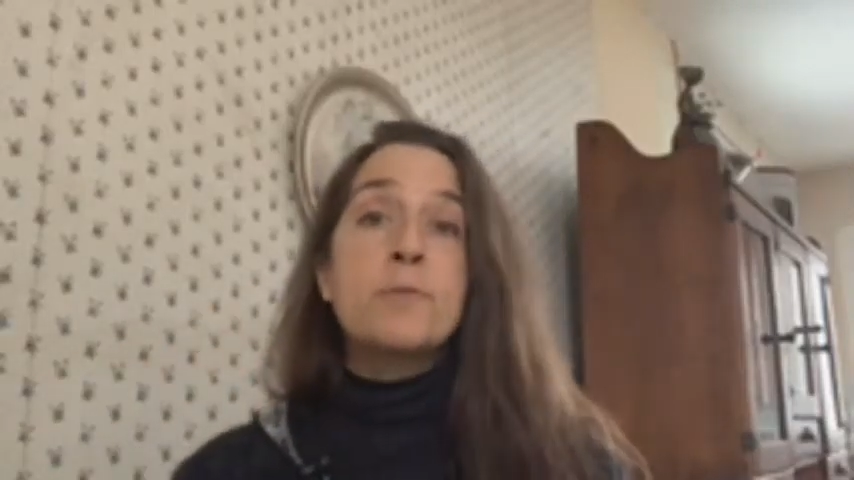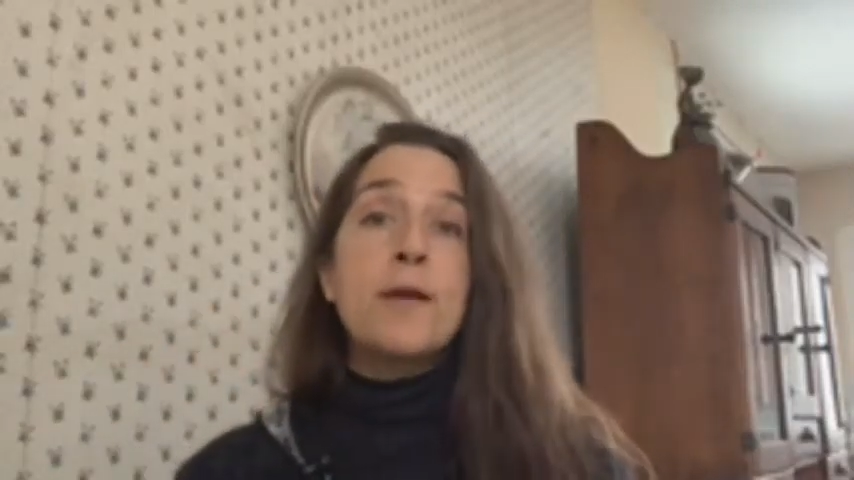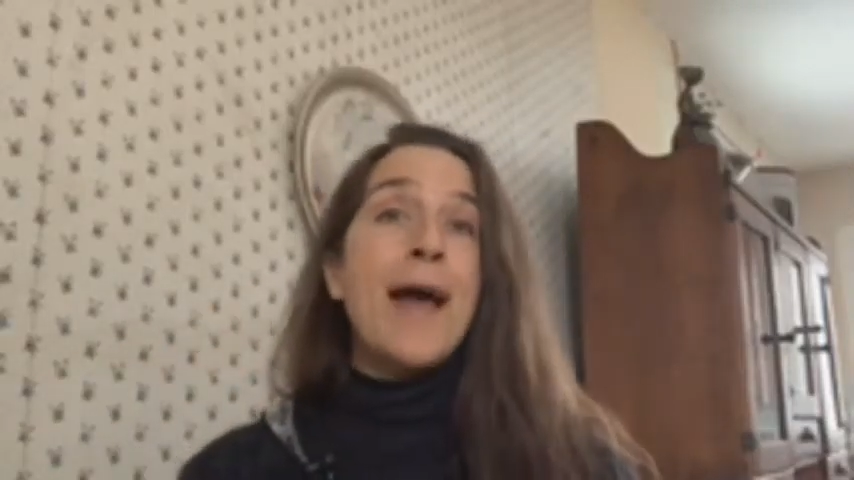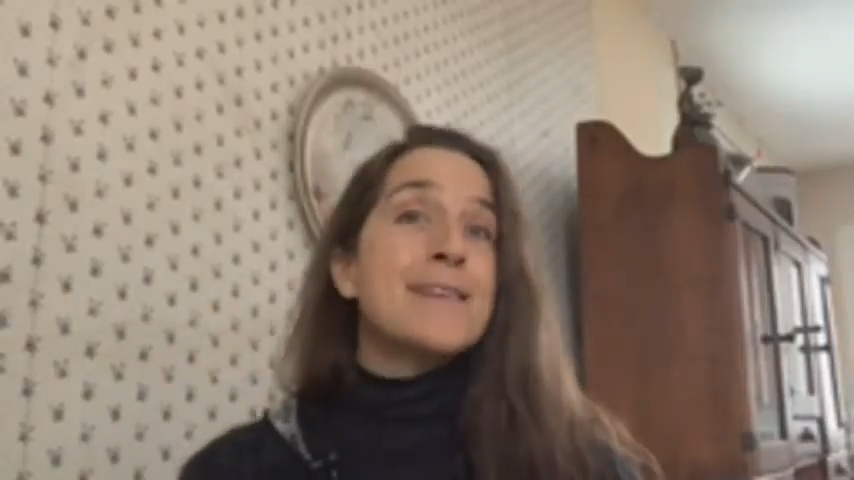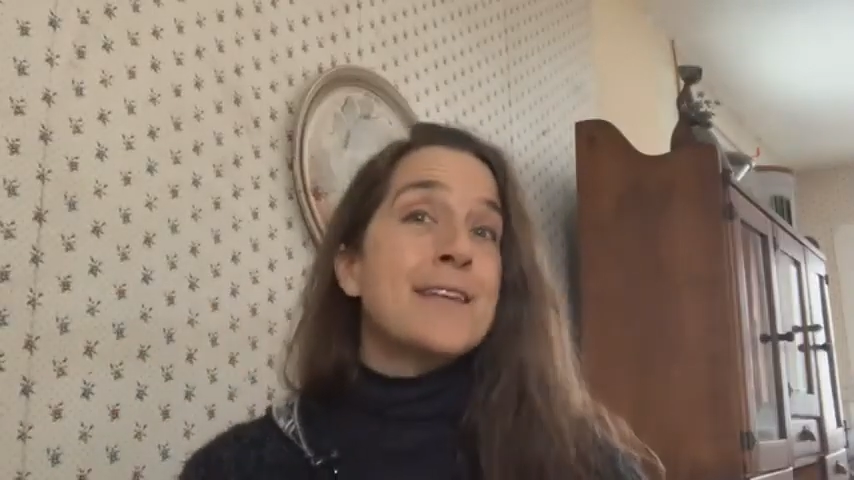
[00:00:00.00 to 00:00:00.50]
we're
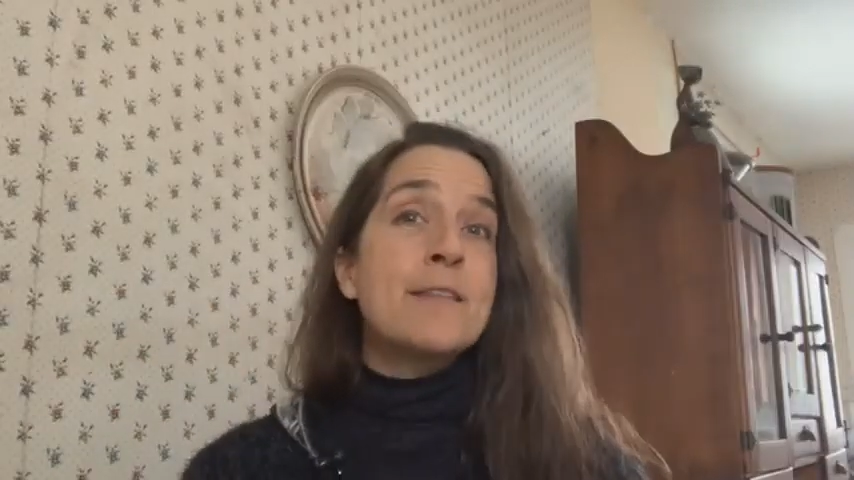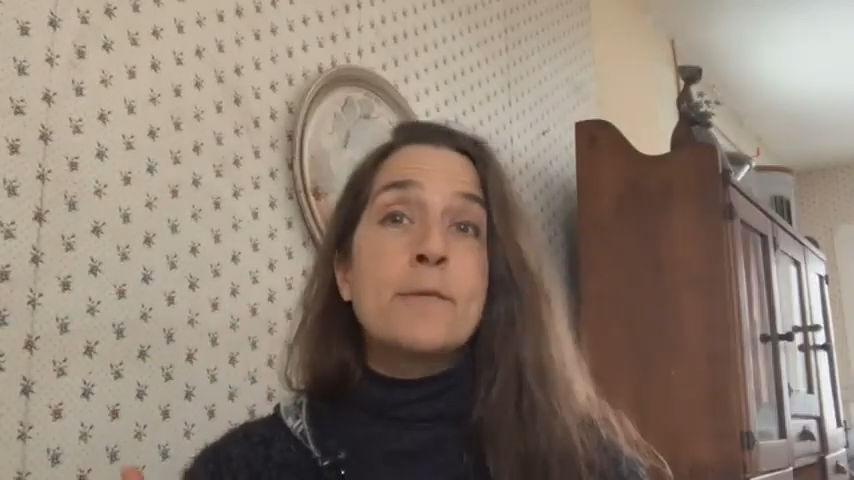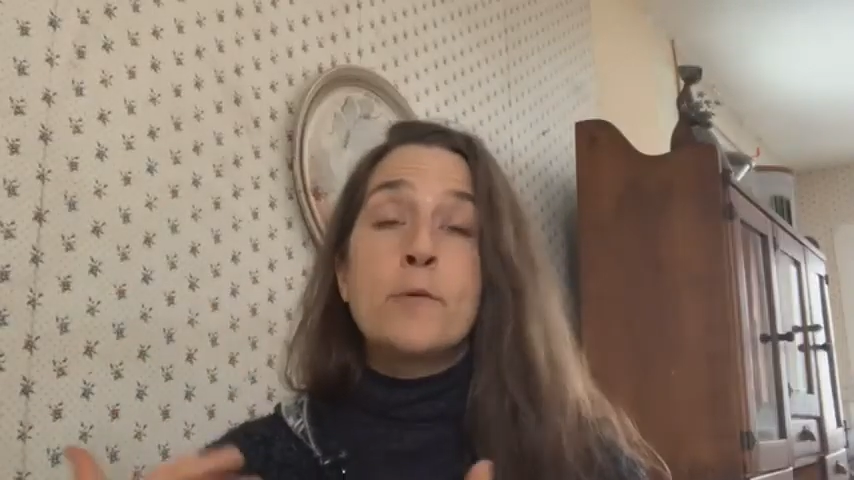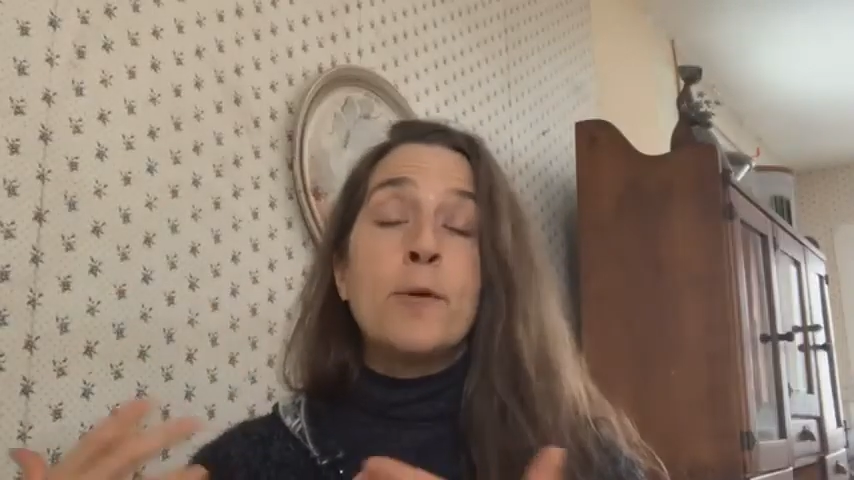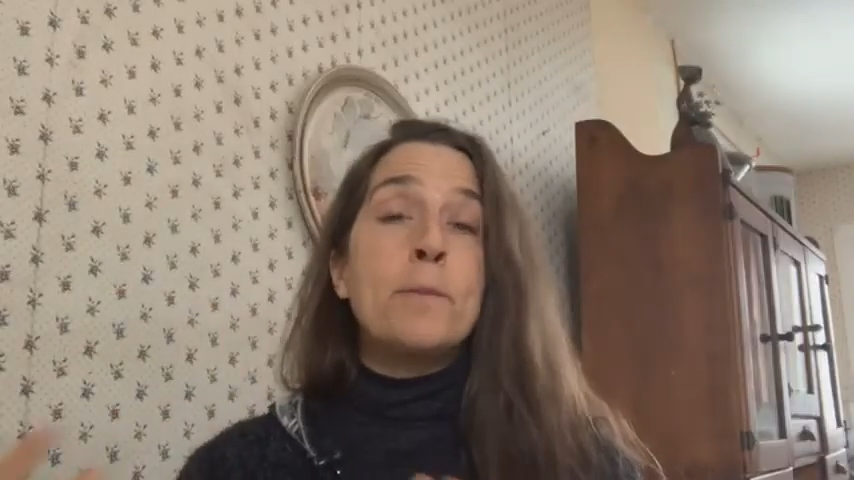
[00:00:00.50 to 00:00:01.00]
asking them
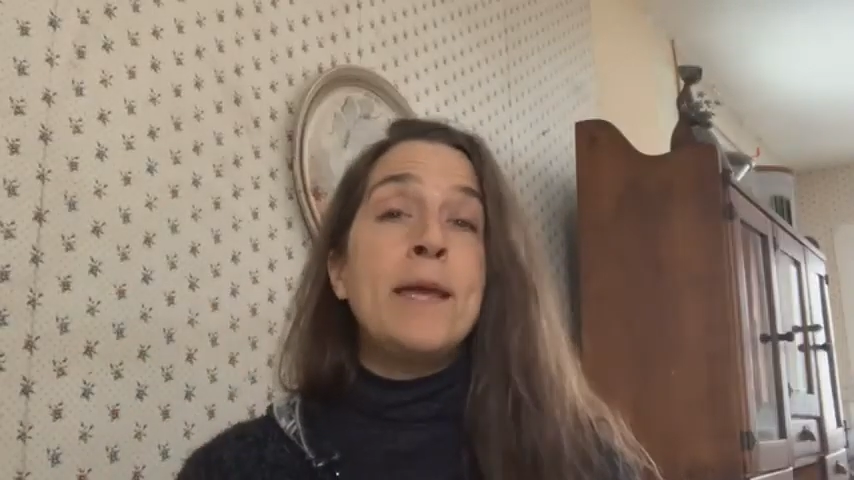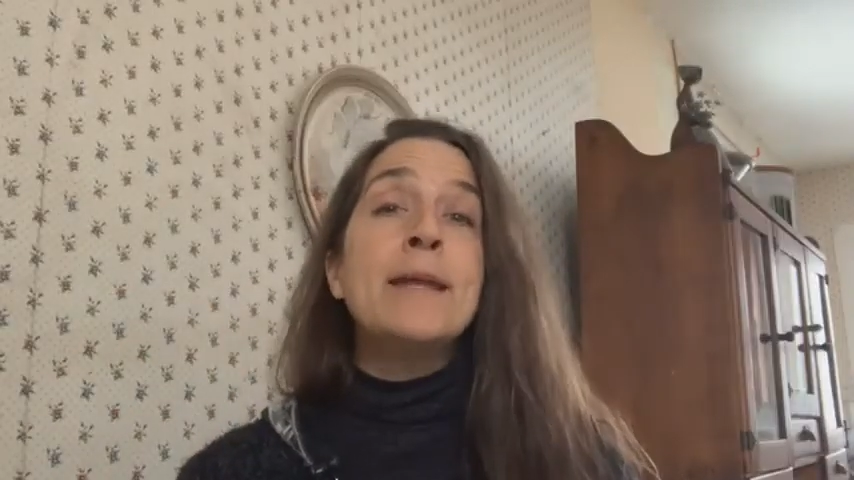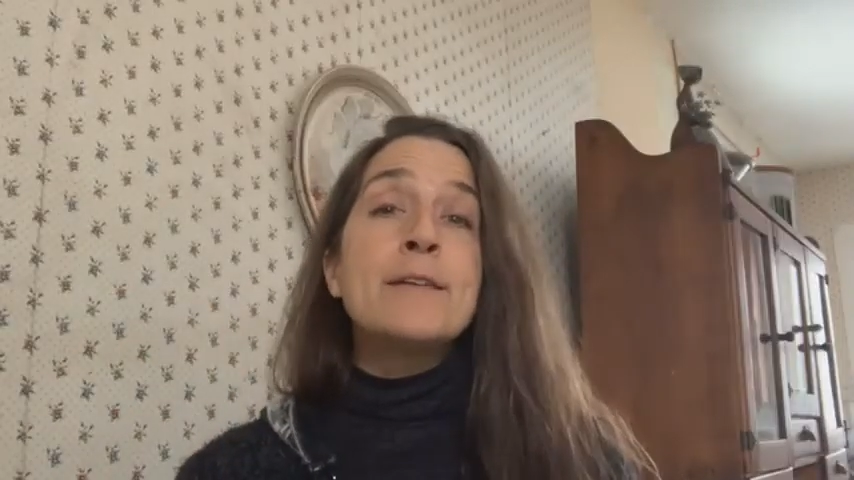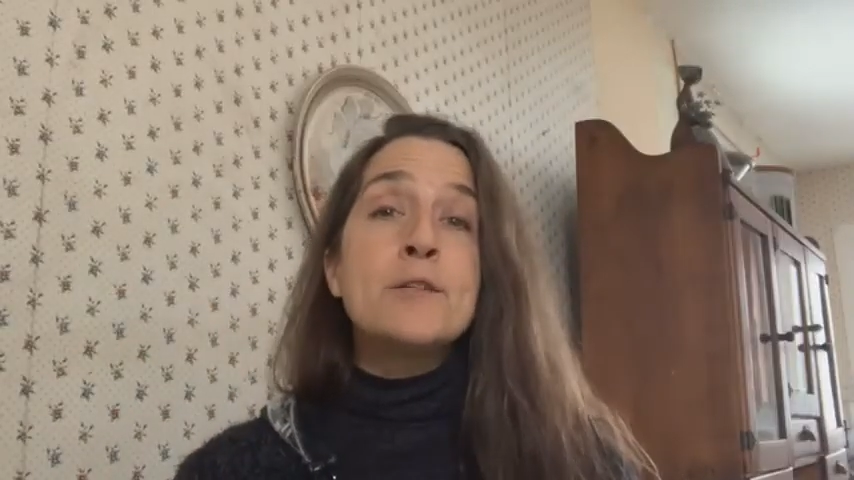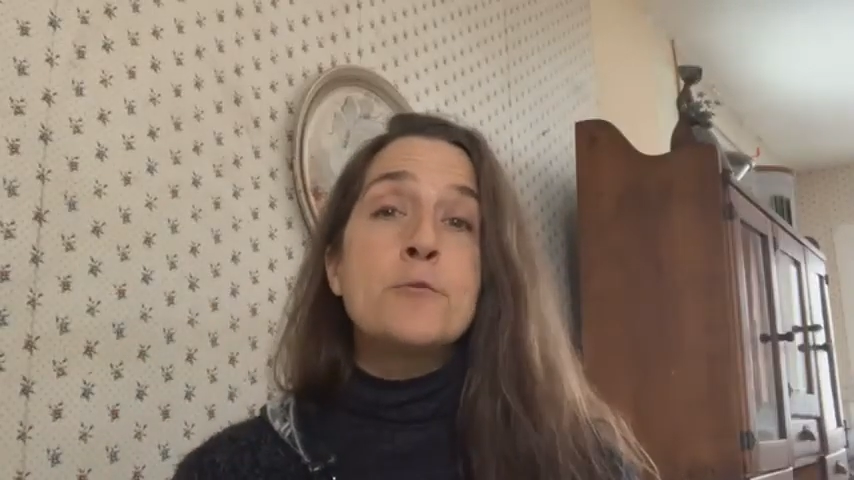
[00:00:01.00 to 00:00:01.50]
to repeat
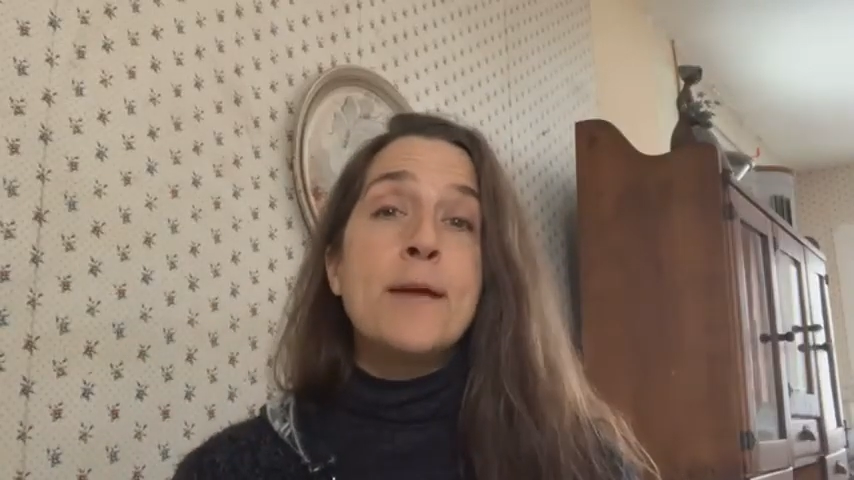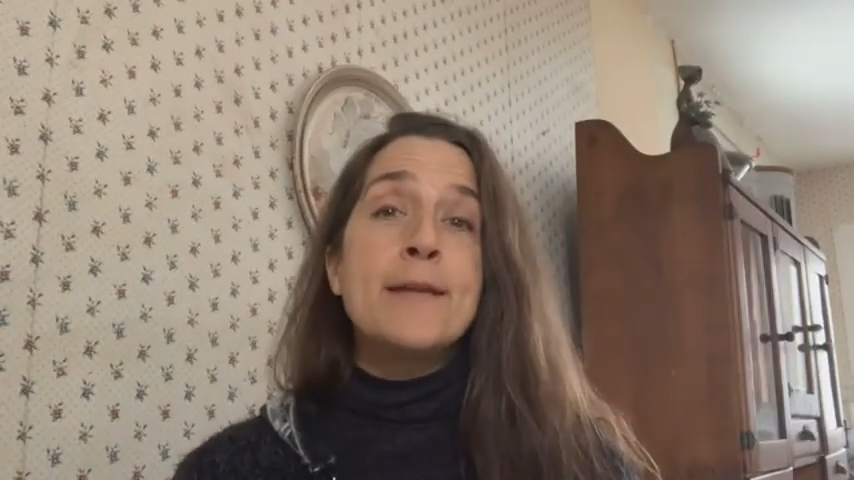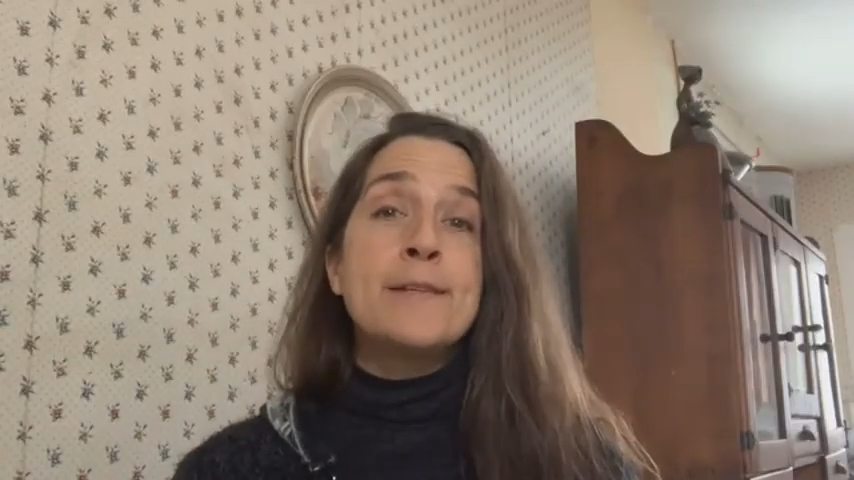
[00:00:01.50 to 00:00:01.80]
it too many